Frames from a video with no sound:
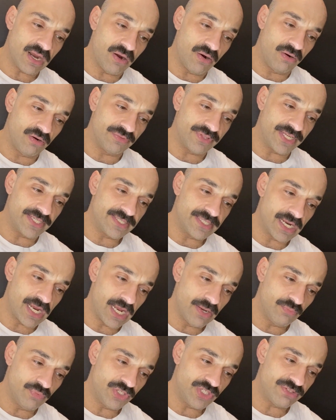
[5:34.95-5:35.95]
all the
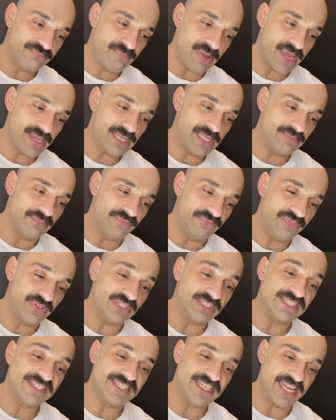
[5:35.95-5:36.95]
time, which make him
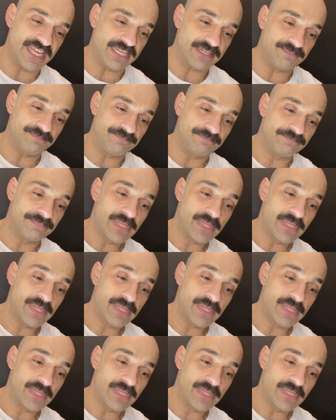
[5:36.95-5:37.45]
feel sick.